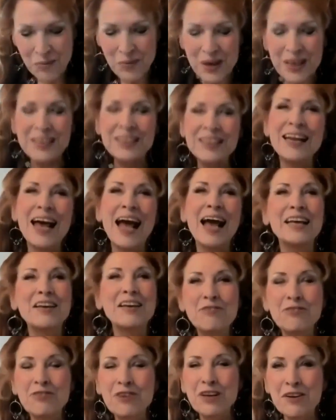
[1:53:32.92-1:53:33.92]
when did I
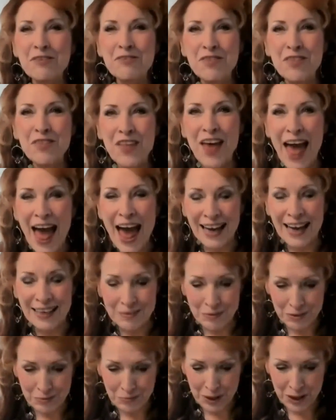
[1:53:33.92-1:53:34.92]
get free of that
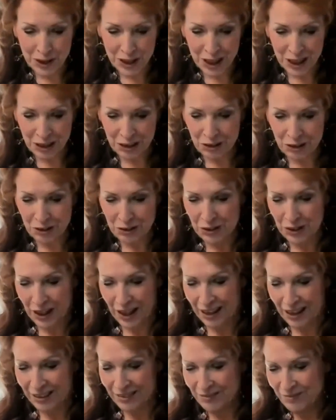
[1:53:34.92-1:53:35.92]
particular
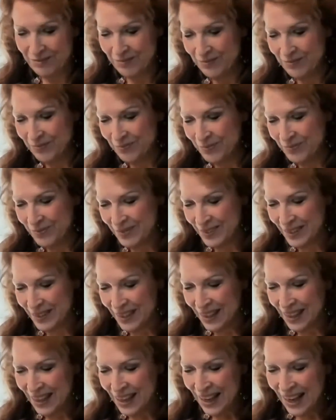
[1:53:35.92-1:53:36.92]
thing?
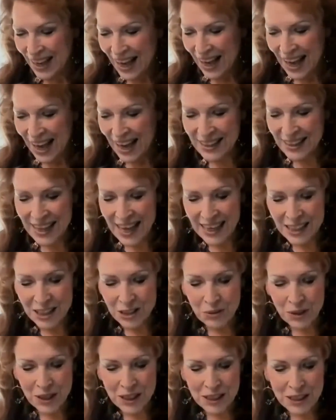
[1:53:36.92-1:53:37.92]
And
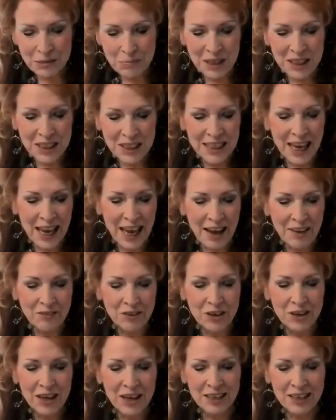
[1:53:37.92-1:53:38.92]
that's what it's meant to
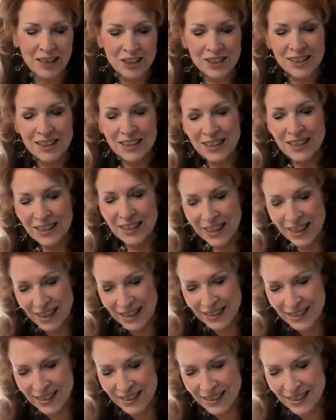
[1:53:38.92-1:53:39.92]
have your conscience
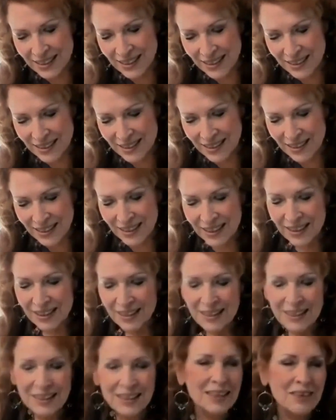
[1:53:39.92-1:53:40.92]
cleansed
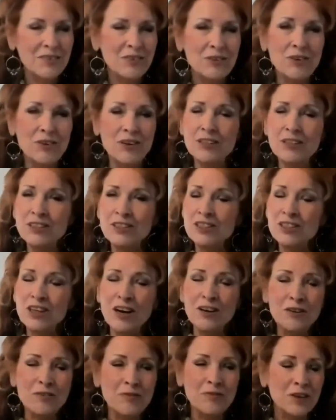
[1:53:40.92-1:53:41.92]
you, you
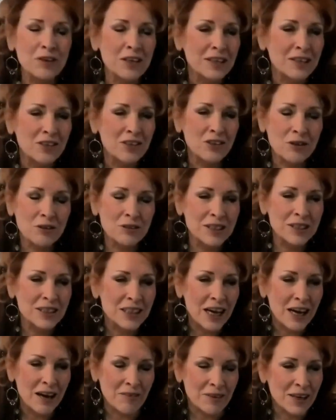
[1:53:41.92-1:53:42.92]
start to forget your old
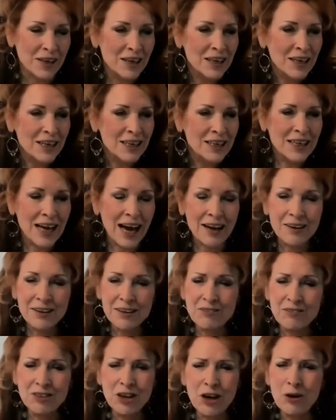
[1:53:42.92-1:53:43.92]
self. I
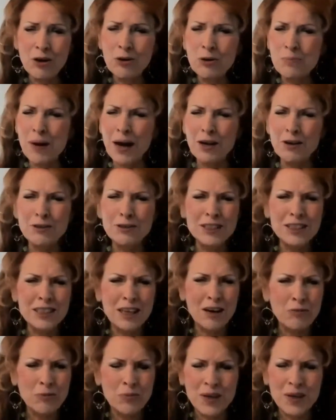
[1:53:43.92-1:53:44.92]
don't even know who my old
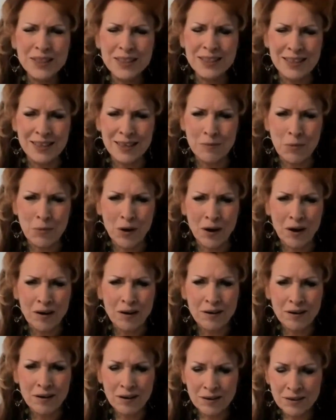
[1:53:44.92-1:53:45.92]
self was
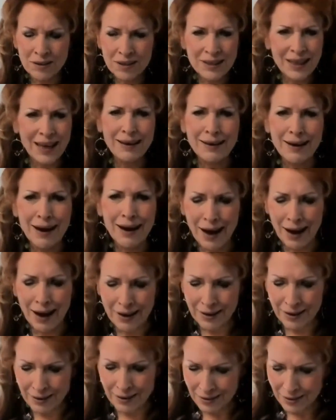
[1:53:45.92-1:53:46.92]
anymore. Thank
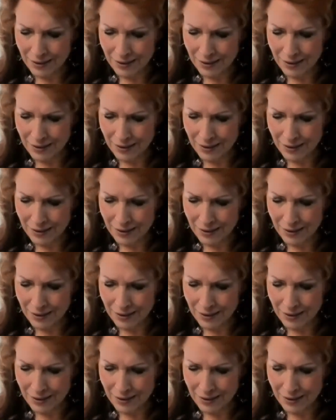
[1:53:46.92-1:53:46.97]
God.